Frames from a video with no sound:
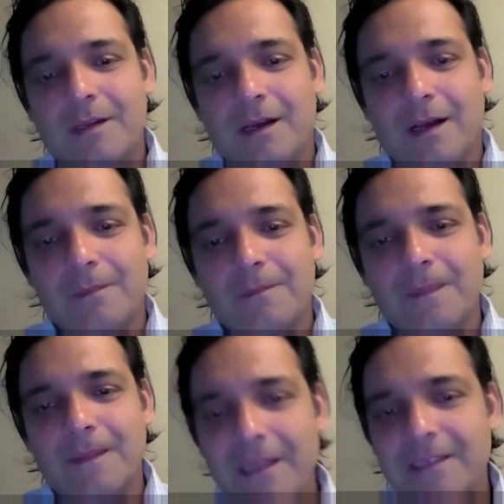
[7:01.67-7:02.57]

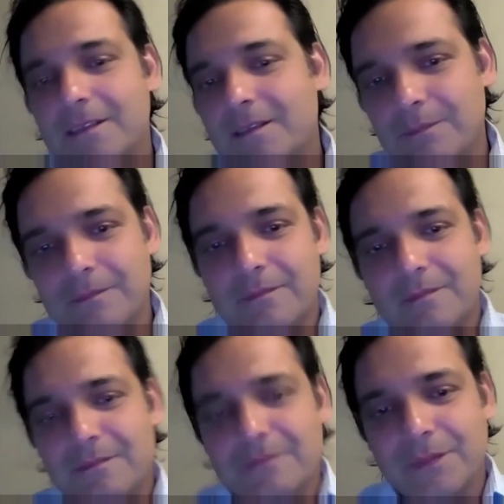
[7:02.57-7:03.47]
I'd like to
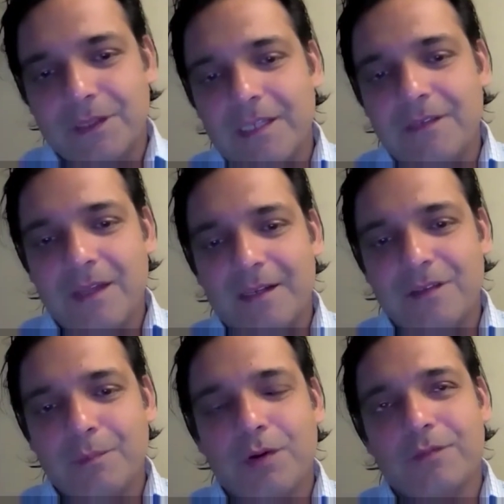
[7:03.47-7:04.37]
believe that it's
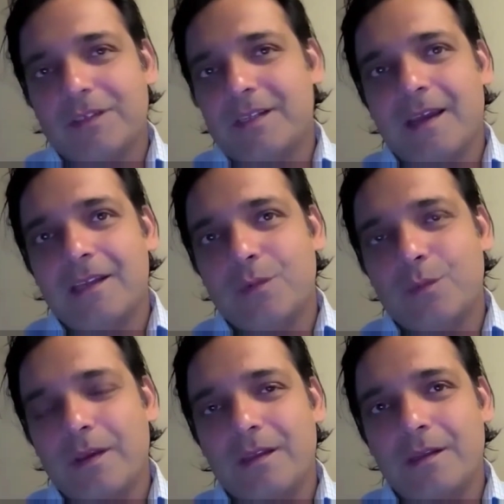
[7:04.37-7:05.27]
important for Tenaya to
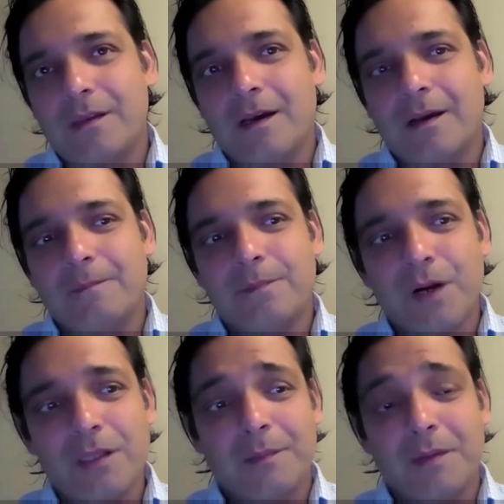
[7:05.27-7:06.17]
win,
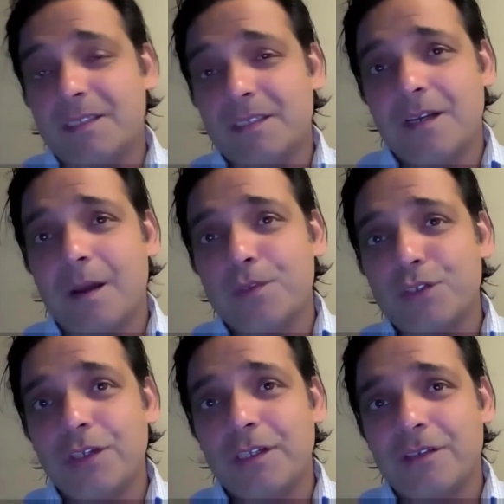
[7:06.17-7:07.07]
partly because it's an
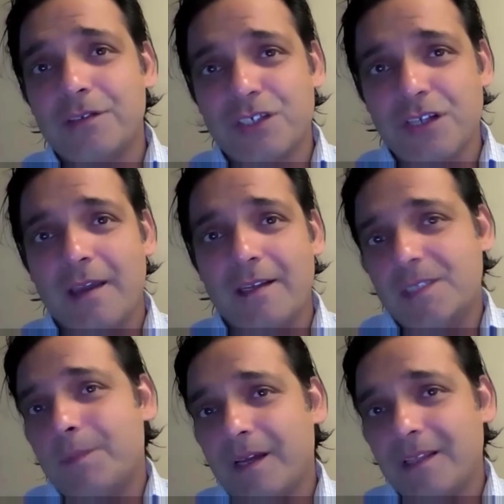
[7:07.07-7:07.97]
opportunity to shine a
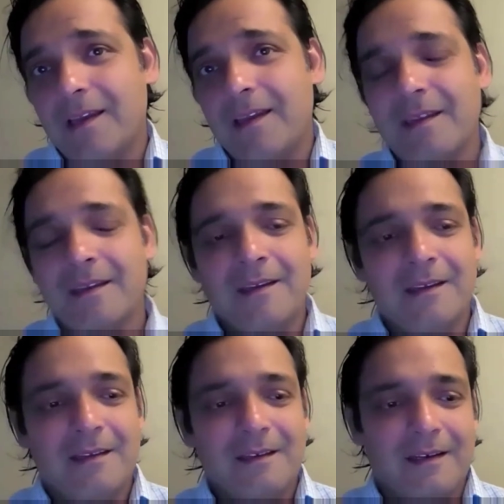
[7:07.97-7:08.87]
spotlight
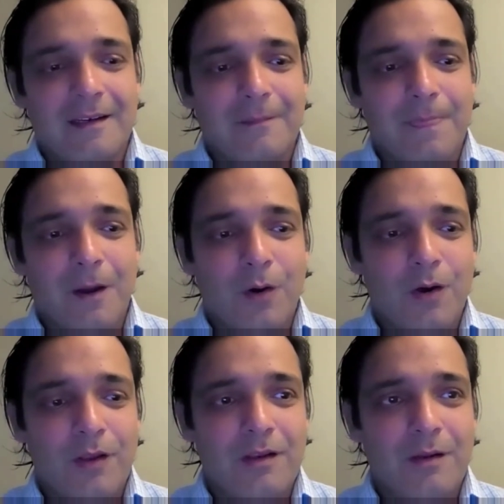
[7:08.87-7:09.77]

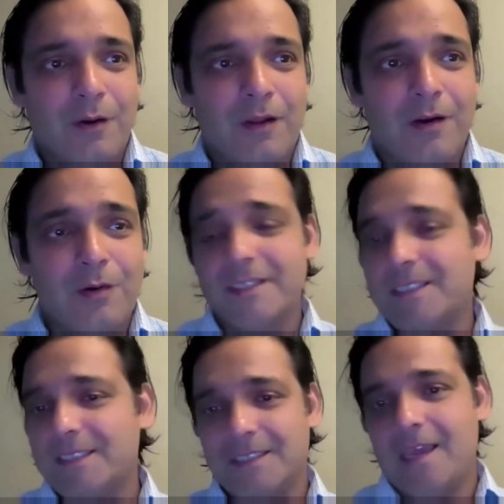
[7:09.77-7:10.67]
on heart
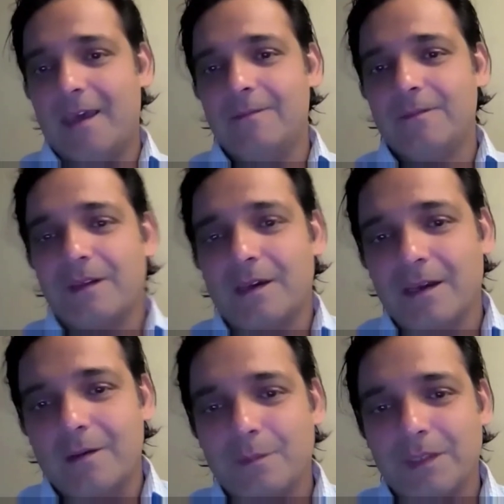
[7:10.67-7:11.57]
disease again.
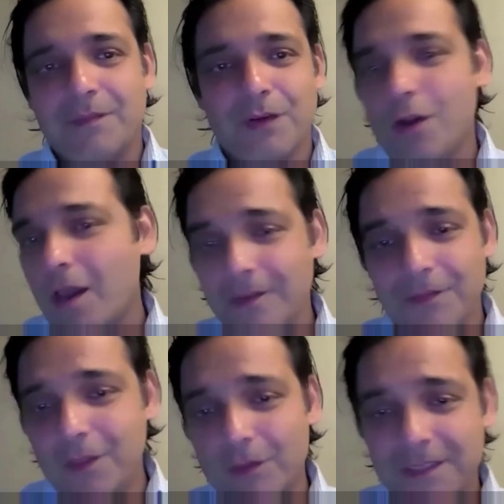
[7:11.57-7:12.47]
Believe it or not, even
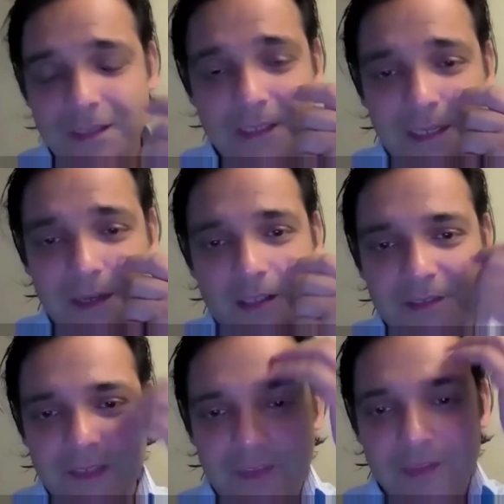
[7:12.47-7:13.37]
though it's the leading cause of
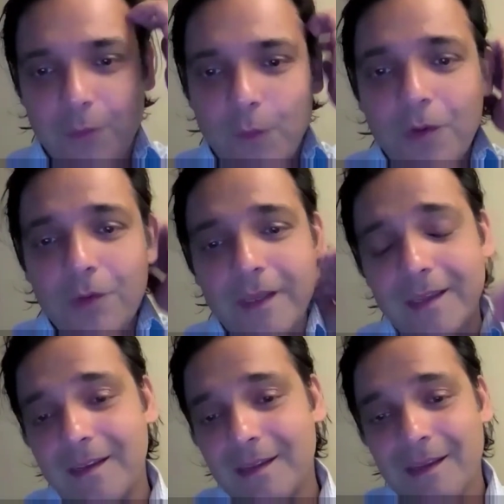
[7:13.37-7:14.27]
death in the world, it